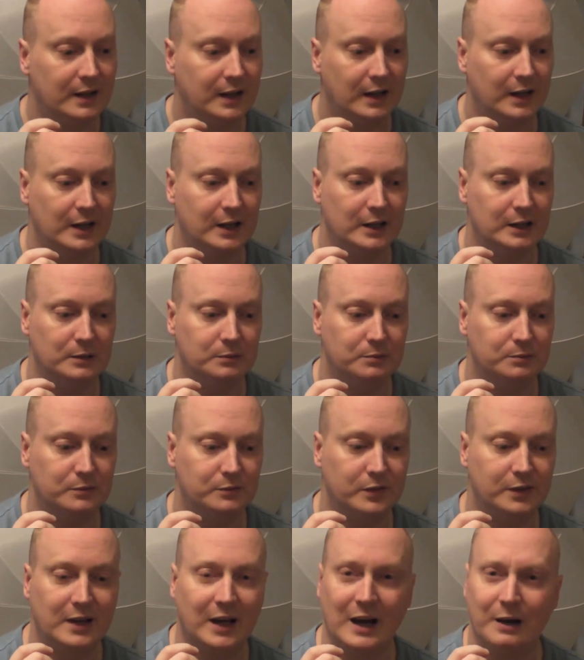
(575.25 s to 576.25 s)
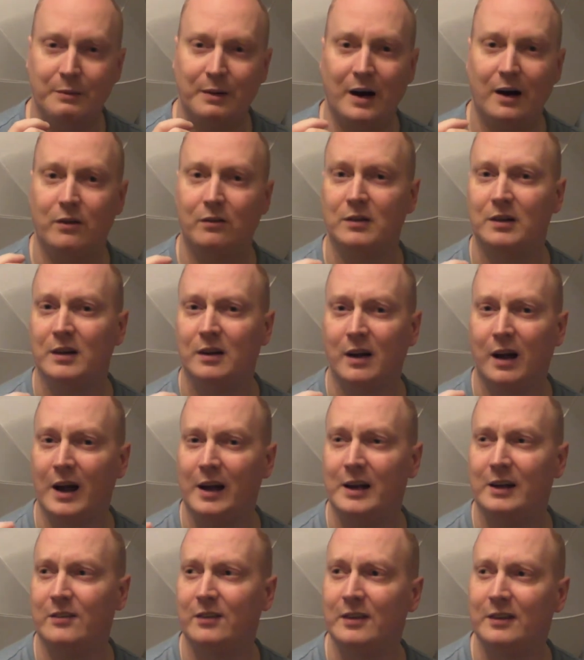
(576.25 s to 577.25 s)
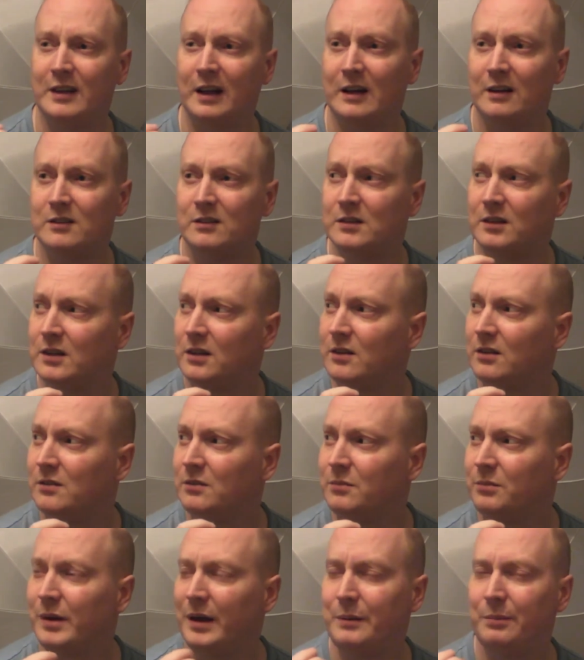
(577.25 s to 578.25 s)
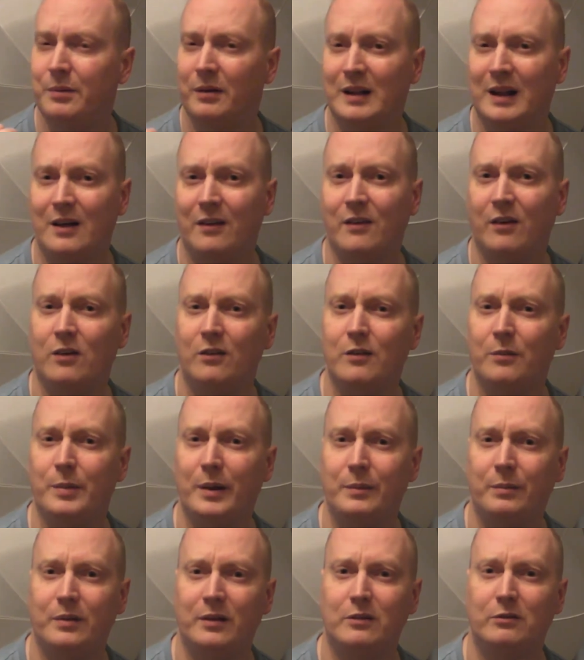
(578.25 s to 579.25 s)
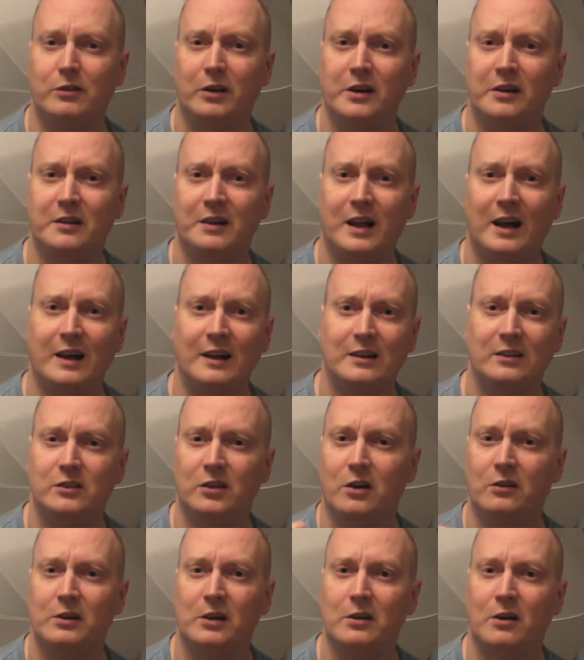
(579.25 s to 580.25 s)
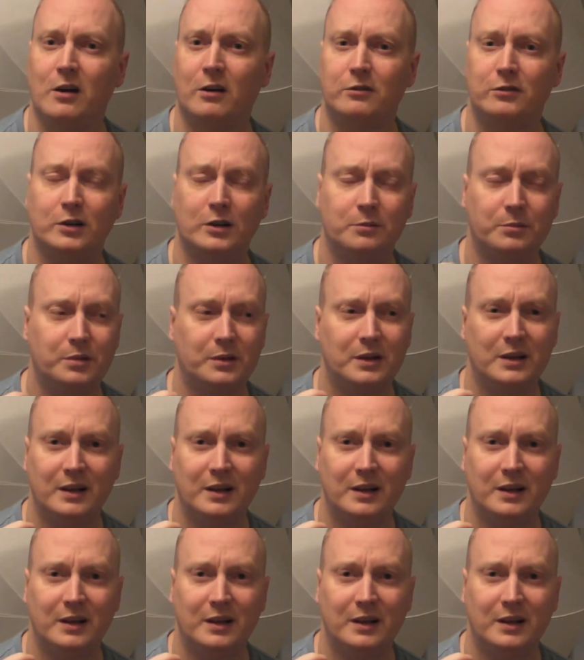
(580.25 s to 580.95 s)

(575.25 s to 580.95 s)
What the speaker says: Forget about anything that other people have written, like Tony Northrup.